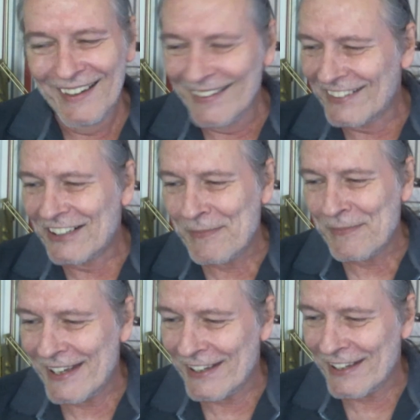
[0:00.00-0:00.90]
Oh
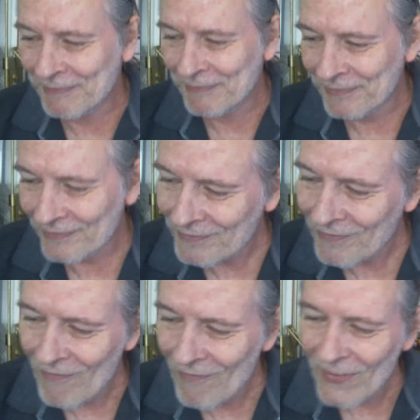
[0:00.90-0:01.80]
man.
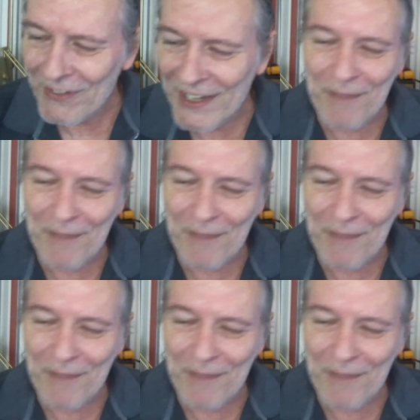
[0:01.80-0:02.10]
Well,